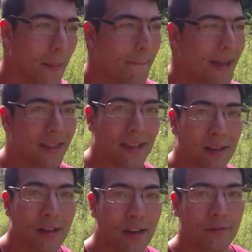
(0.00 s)

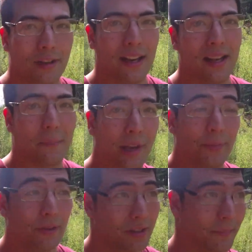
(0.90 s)
method of getting
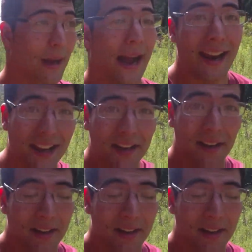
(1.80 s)
people to buy it,